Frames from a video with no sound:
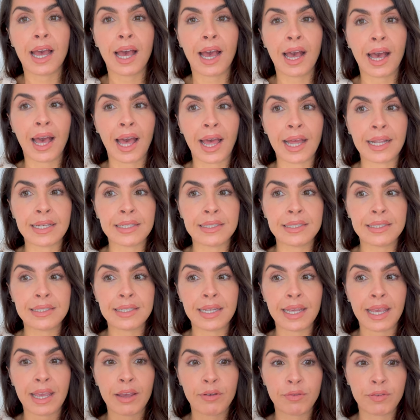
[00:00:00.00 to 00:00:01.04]

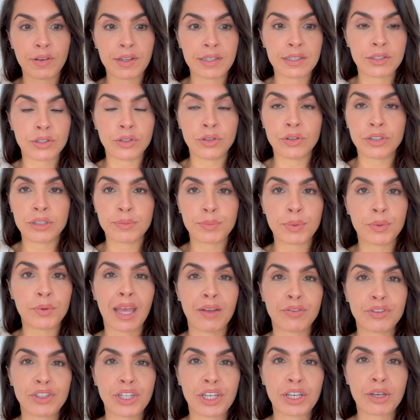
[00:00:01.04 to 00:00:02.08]
and if it's suitable,
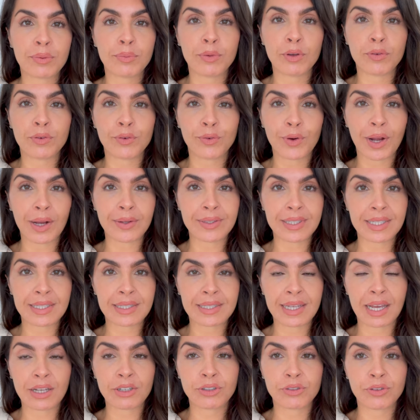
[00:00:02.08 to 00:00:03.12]
if she can move around,
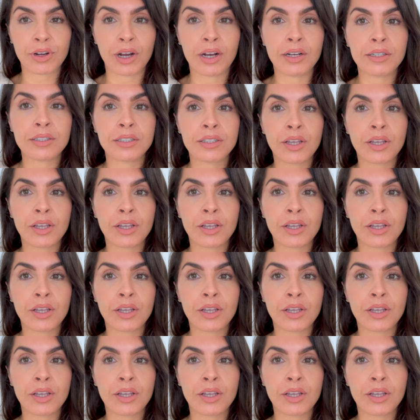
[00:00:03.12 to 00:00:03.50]
etc.